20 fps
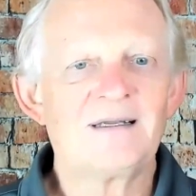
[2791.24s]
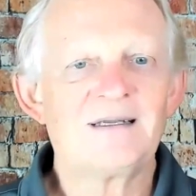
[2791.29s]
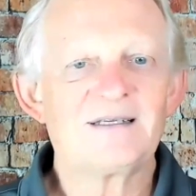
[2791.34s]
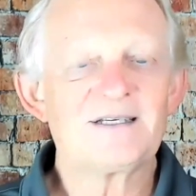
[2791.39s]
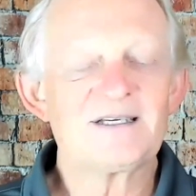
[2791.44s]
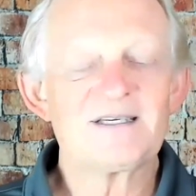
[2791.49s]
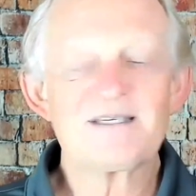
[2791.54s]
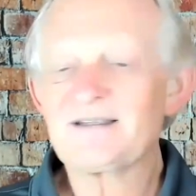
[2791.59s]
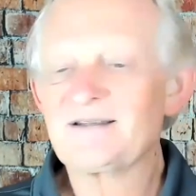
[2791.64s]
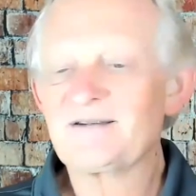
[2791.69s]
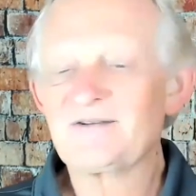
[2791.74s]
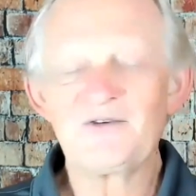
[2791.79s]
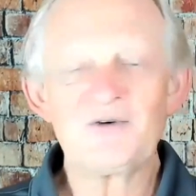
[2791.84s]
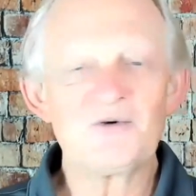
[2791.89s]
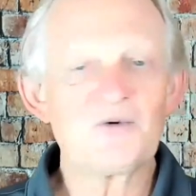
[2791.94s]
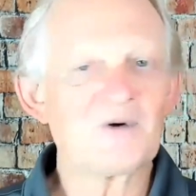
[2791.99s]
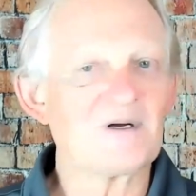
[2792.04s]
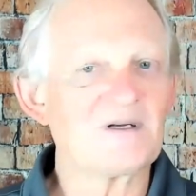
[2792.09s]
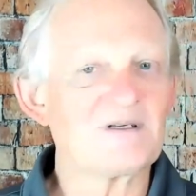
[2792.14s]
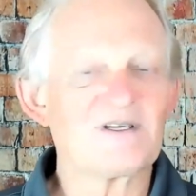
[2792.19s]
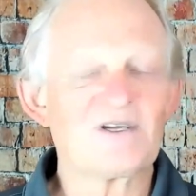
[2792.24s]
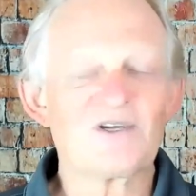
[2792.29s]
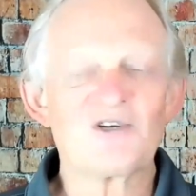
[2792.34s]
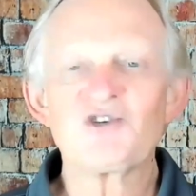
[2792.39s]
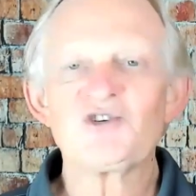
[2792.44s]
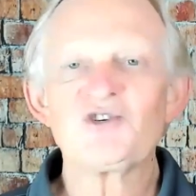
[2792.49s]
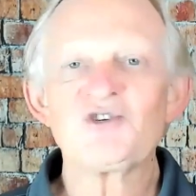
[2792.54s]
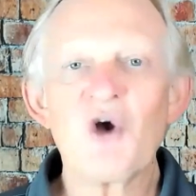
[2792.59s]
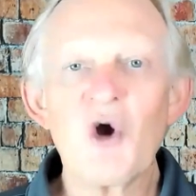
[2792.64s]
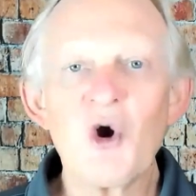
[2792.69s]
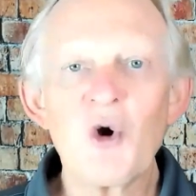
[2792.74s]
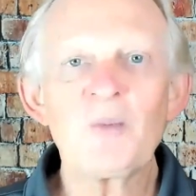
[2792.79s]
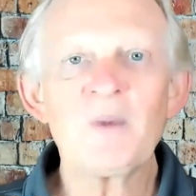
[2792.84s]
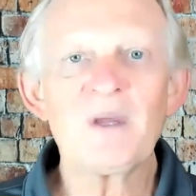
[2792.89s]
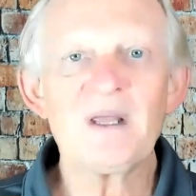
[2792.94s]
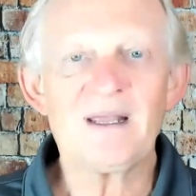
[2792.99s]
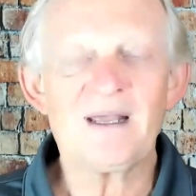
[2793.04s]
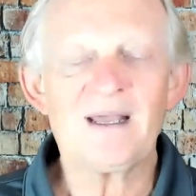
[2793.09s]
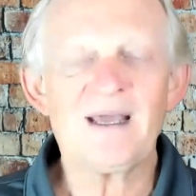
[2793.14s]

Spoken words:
Just 2 words, "show me."